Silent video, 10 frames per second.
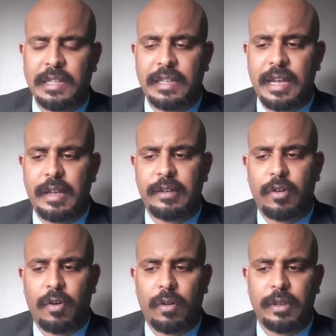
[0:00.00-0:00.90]
that
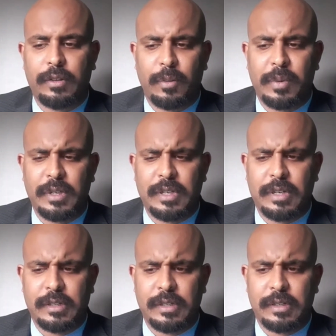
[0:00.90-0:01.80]
all Ethiopian
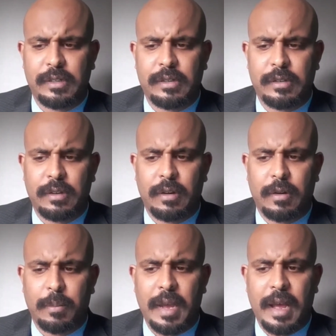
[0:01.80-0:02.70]
citizens
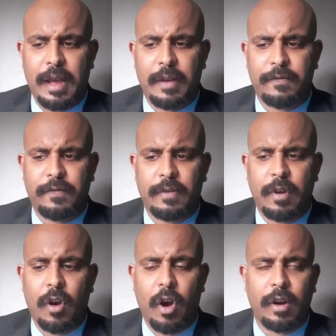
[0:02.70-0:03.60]

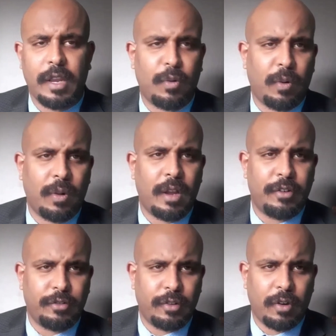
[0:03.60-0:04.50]
are equal
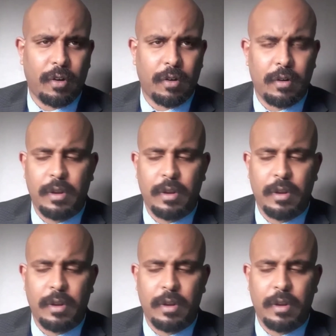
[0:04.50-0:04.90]
under the law.